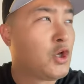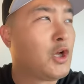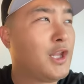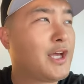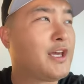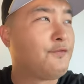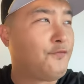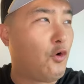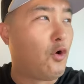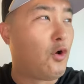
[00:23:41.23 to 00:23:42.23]
You're looking
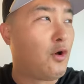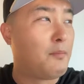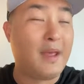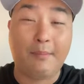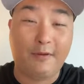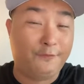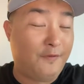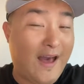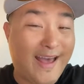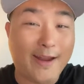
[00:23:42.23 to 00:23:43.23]
for maybe
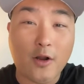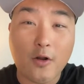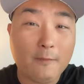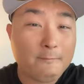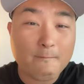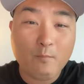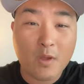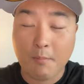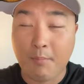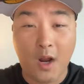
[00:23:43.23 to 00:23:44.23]
fire,
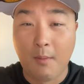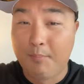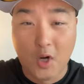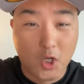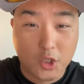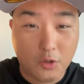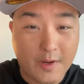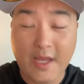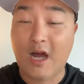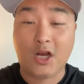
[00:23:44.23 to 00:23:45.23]
a
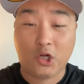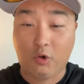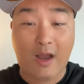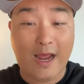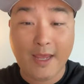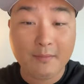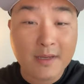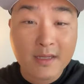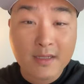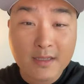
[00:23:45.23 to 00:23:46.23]
burglary, a
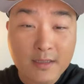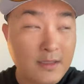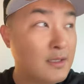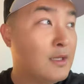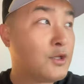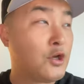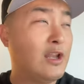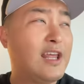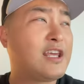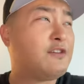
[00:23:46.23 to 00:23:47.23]
crime.
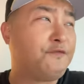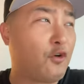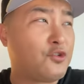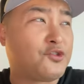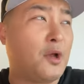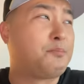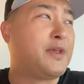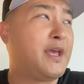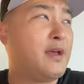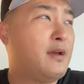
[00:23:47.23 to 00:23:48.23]
You're looking for
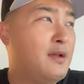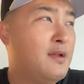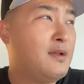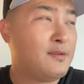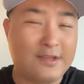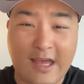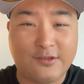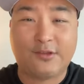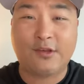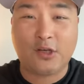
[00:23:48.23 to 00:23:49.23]
something
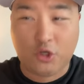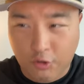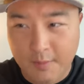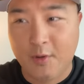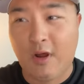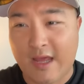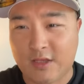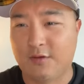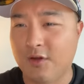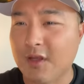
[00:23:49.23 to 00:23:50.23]
that's criminal
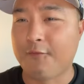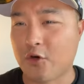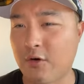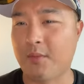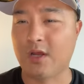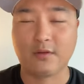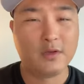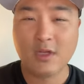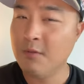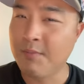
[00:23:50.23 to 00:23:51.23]
act. You're looking for criminal act,
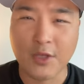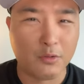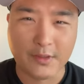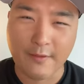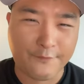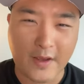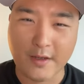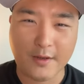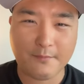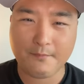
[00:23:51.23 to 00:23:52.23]
but you will not
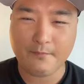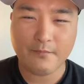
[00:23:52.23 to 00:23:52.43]
find it.